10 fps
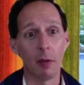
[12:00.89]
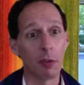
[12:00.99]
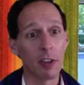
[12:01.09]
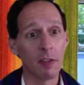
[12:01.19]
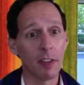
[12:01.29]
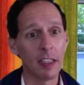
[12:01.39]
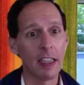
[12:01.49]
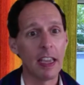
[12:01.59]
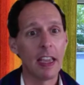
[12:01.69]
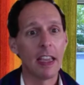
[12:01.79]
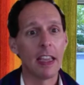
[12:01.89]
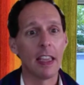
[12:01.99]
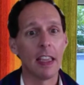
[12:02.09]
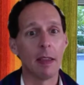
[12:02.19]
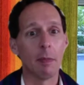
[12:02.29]
briefly,
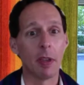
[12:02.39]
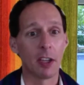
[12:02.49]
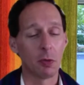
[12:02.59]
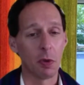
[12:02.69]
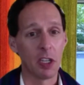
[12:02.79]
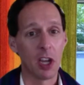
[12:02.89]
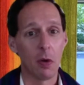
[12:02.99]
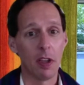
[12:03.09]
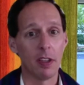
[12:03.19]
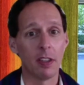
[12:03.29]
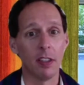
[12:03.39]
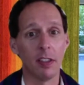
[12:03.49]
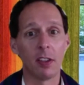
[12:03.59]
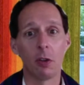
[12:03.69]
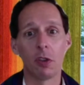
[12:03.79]
because we know it,
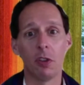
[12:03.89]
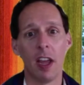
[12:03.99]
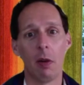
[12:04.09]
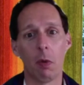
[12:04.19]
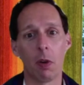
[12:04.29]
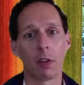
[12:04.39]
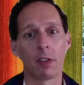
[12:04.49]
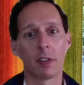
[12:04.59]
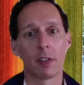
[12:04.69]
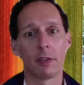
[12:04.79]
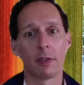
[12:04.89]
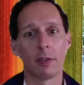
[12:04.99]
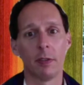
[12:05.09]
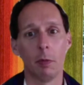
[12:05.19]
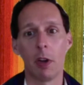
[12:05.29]
is social networks.
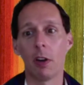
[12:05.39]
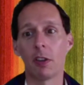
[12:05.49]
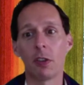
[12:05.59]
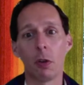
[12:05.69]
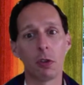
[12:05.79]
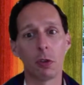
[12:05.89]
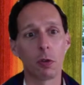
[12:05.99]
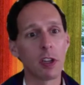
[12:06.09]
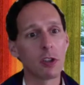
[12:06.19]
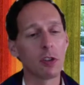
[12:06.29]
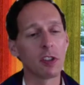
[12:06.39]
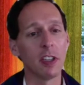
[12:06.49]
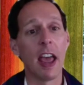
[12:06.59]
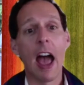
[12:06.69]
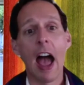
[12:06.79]
We are social creatures,
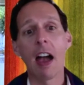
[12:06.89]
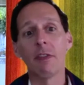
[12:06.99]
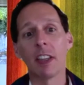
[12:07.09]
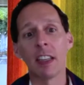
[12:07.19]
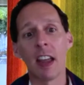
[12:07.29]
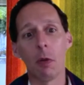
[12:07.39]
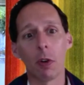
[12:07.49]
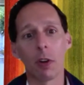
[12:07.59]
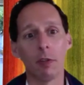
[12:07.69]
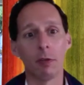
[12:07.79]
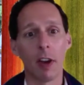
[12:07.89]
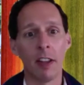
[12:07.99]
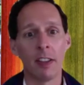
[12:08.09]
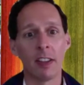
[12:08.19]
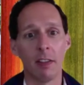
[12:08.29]
and having a network of
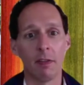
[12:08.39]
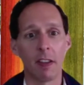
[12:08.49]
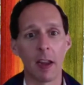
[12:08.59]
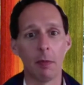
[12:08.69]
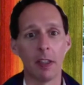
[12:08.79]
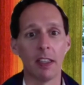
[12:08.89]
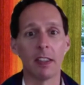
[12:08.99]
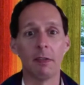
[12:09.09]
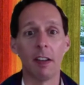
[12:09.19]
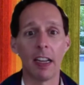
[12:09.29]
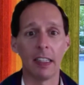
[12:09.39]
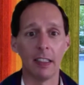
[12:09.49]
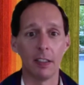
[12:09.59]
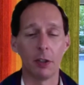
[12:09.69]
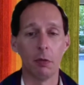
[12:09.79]
friends and family is
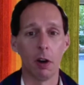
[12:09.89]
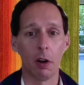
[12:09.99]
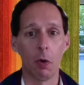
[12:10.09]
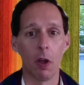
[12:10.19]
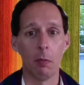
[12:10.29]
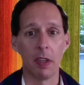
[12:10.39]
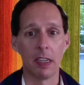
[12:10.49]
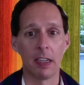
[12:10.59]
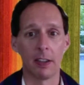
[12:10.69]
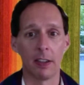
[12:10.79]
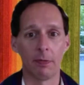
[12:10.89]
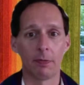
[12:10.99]
vital to our well-being.